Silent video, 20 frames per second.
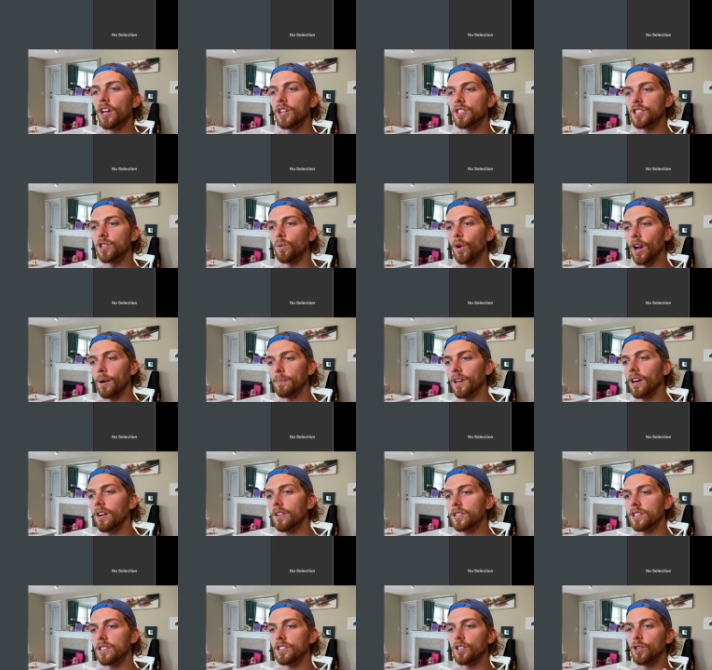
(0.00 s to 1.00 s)
So what I'm
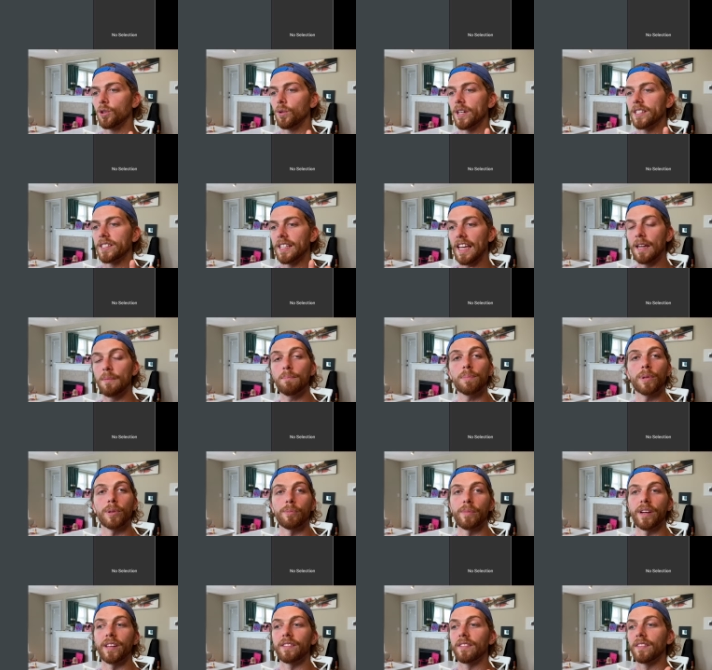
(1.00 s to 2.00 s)
going to do is
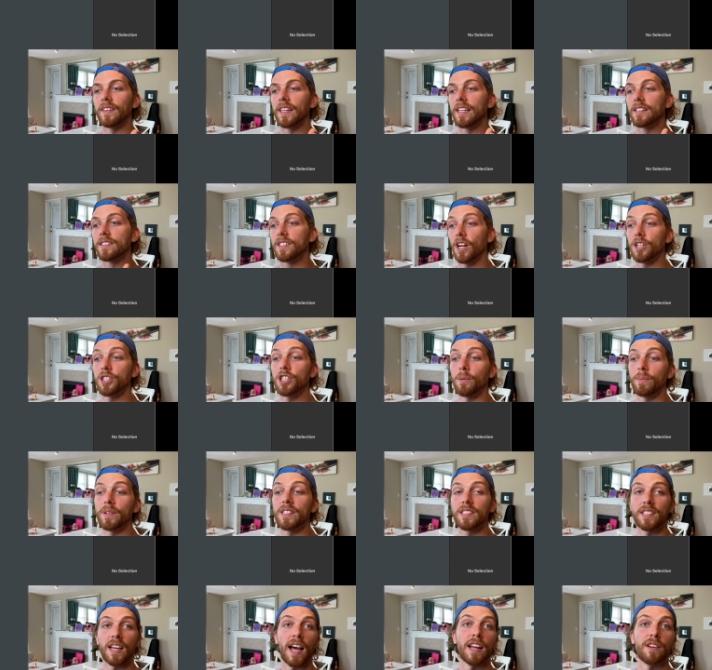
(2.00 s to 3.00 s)
implement the touch up
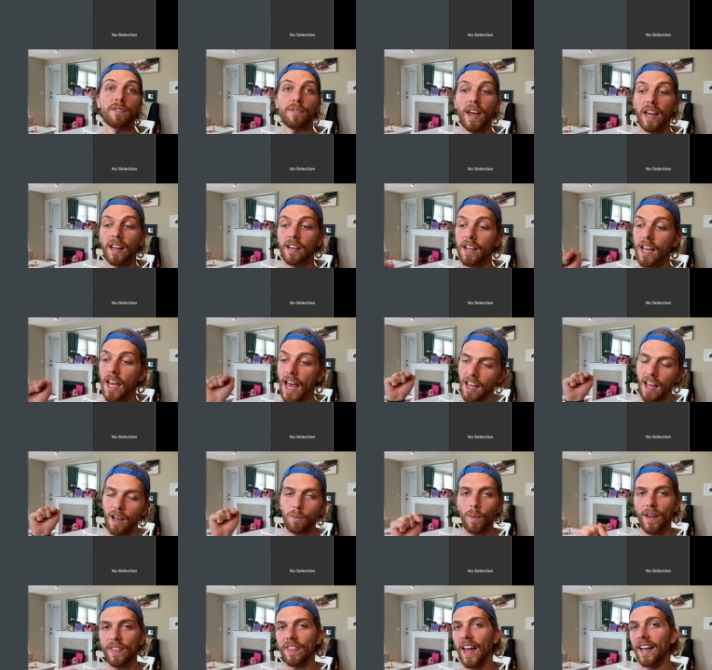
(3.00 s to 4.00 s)
inside event,
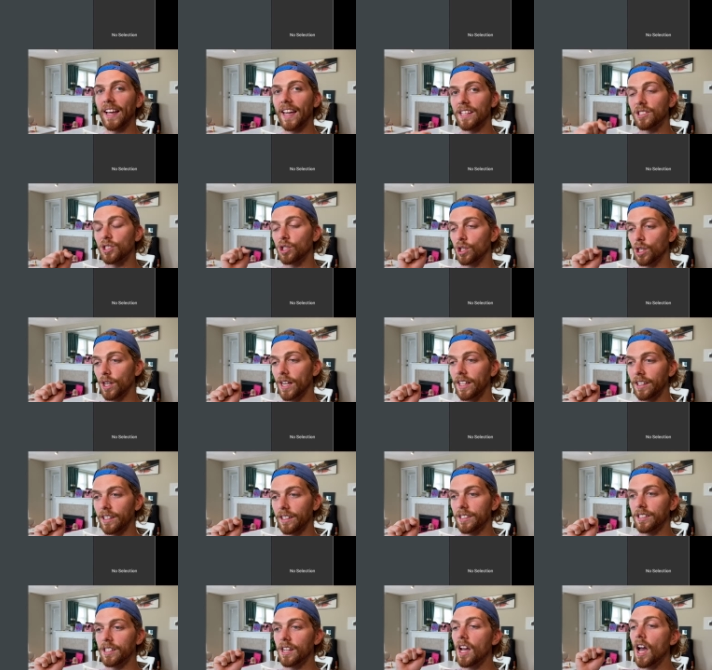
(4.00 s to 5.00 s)
and when that gets
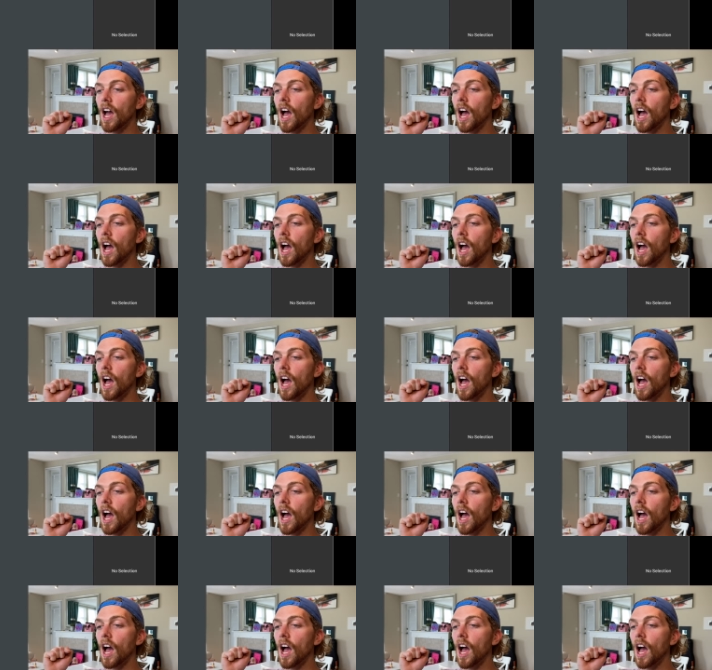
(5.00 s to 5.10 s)
triggered,